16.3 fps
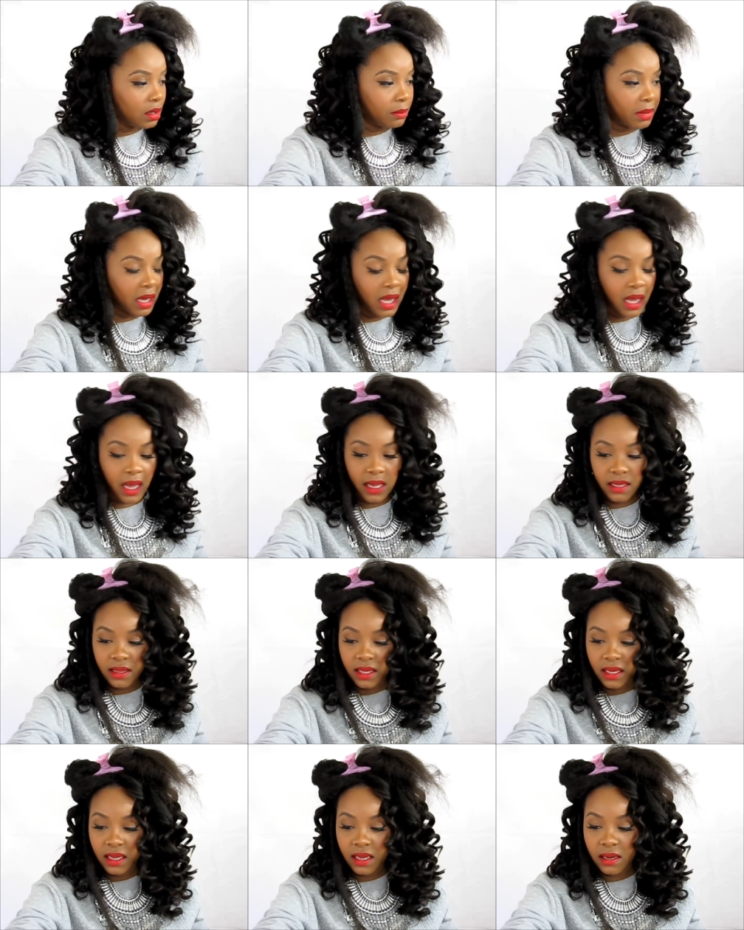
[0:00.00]

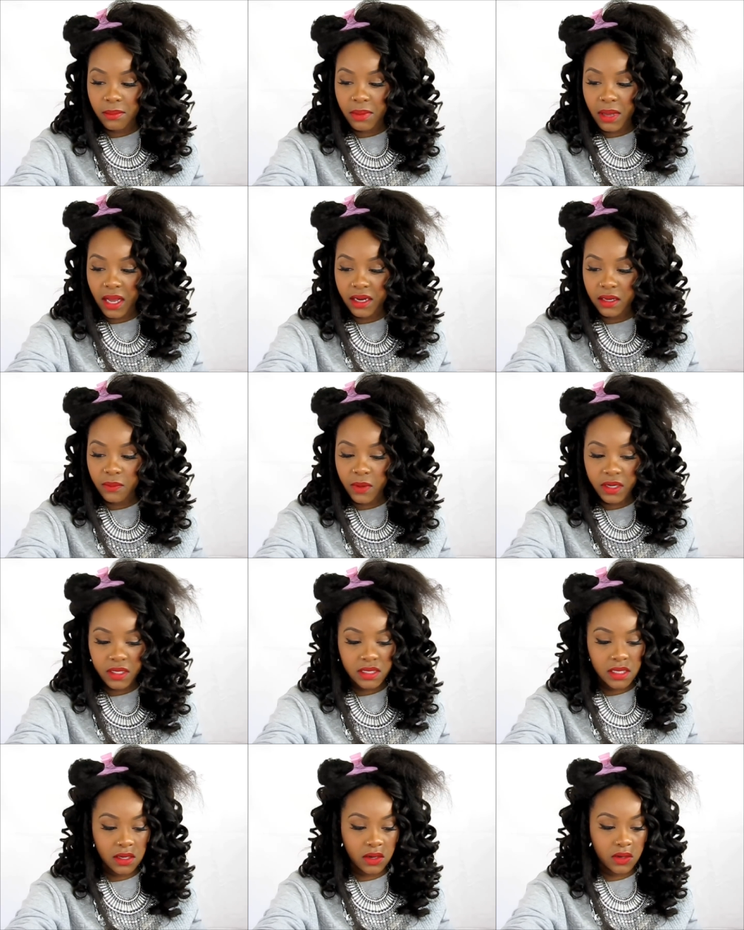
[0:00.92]
behind the Eden Body
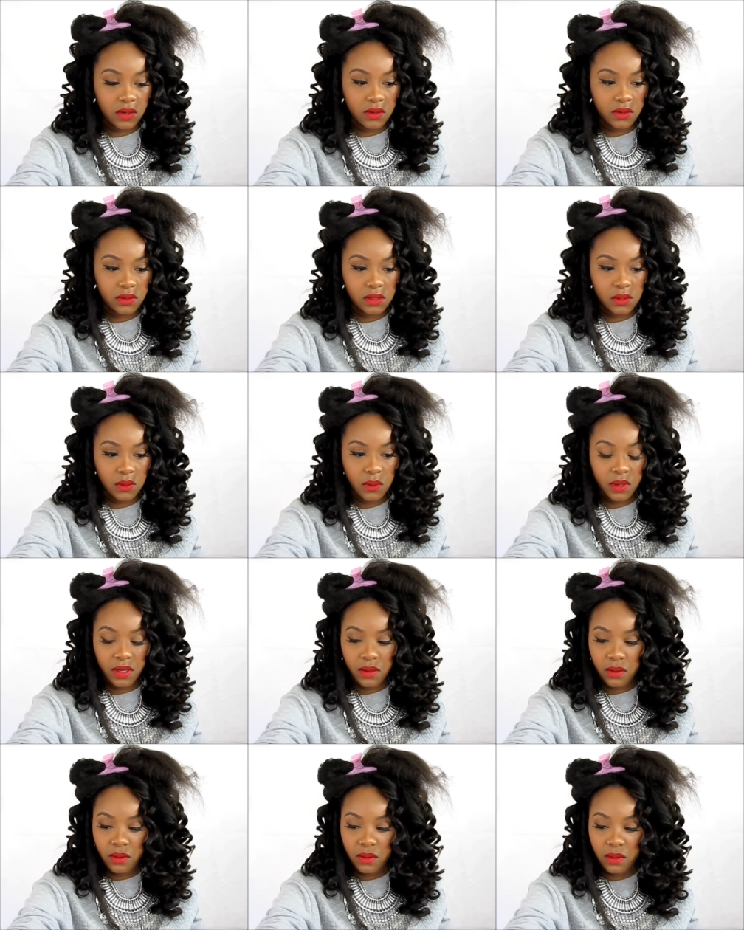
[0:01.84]
Works and Curls
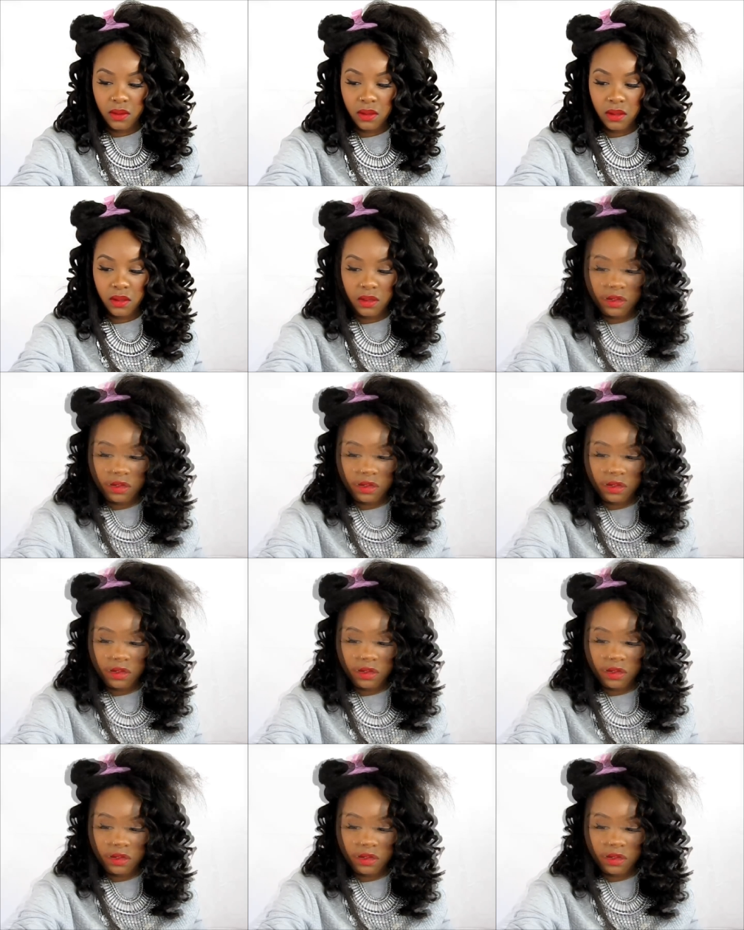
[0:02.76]
Oil.